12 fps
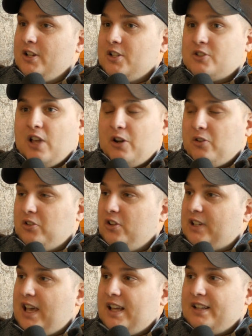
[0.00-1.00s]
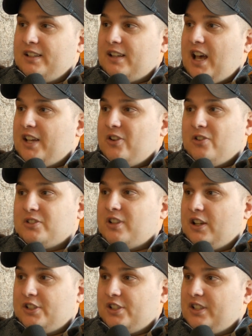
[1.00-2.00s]
So I don't look at it, I don't
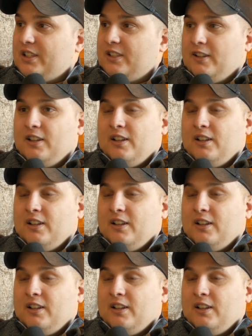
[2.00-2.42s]
touch it.